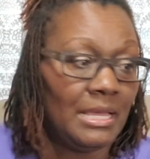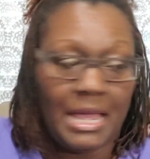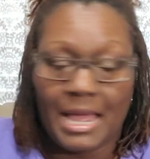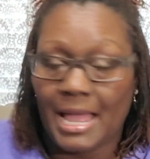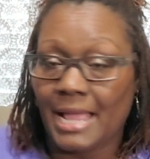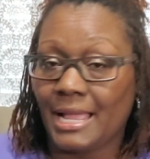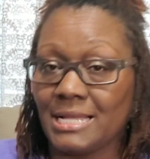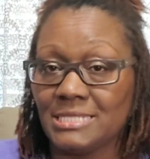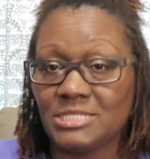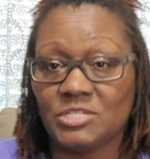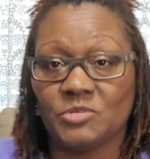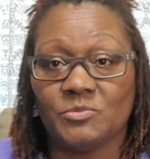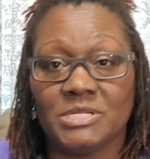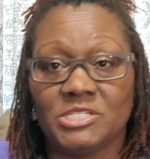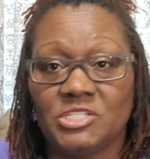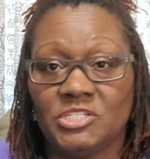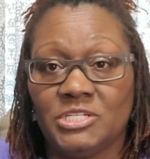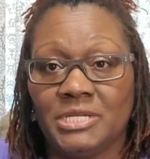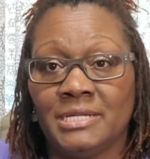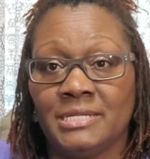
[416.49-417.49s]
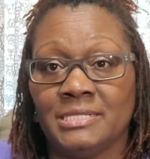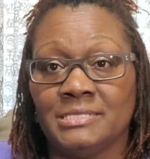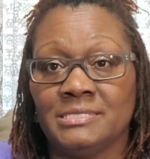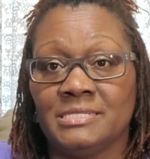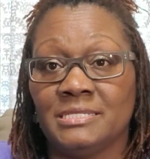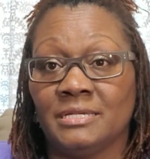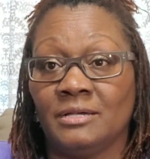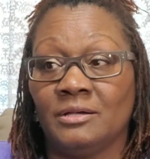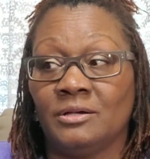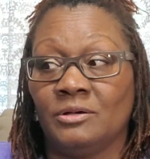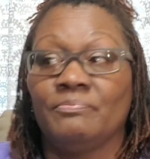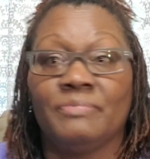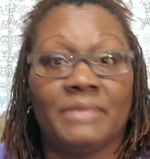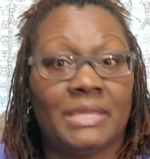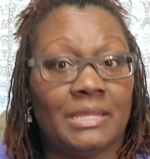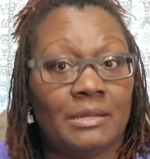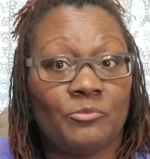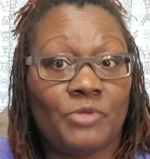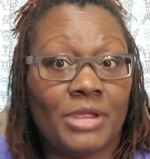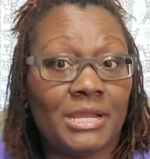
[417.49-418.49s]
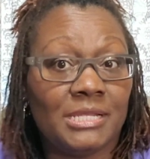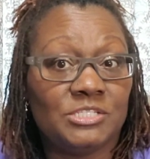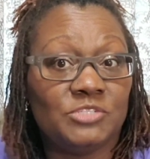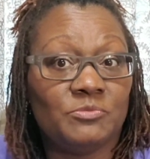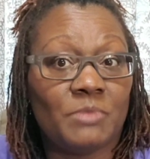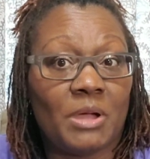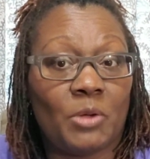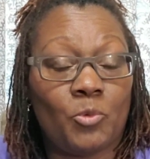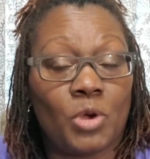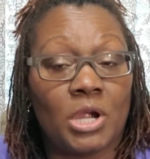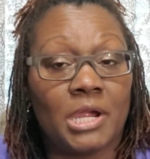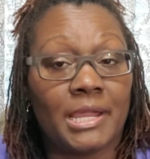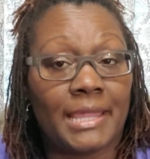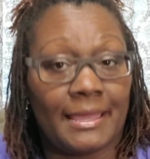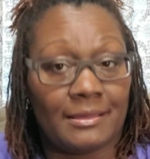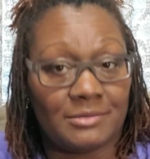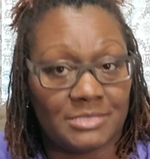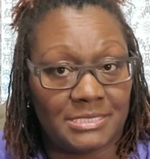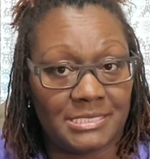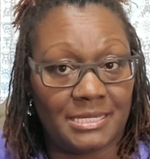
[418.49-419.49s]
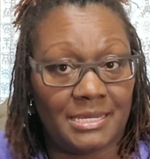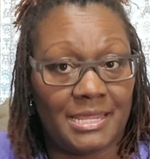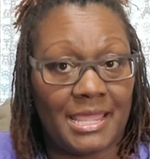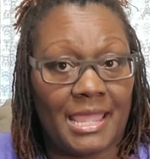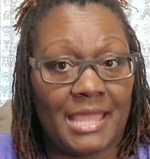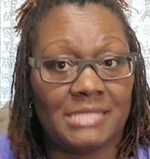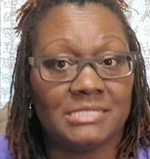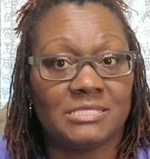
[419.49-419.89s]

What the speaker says: I got so much done. And I'm ready to do my workout today.